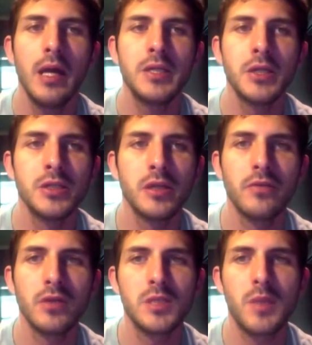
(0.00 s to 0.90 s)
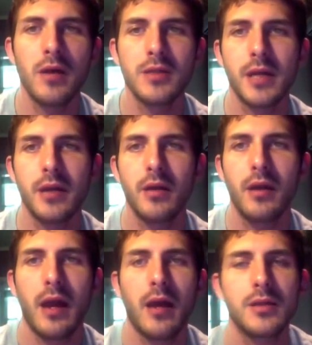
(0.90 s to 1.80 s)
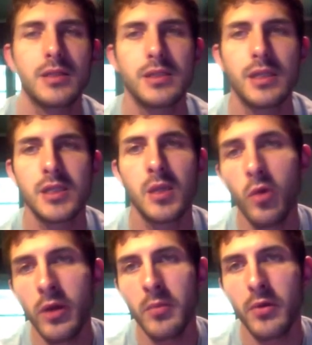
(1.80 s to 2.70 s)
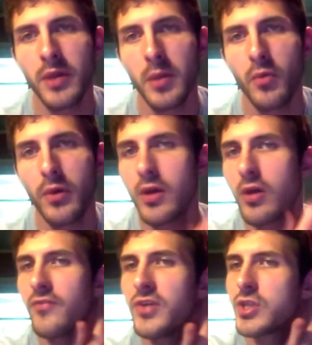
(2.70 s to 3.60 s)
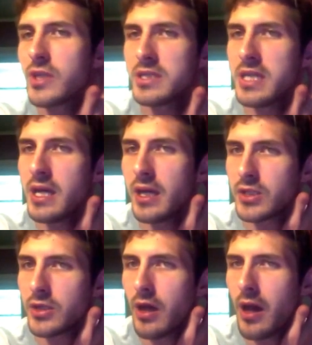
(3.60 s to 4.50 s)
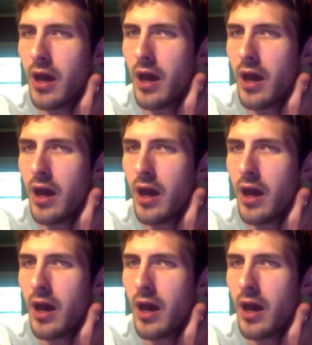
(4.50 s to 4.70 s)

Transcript: He turns over and smiles at her. Allison says, "Good morning, birthday boy. You're officially a teenager.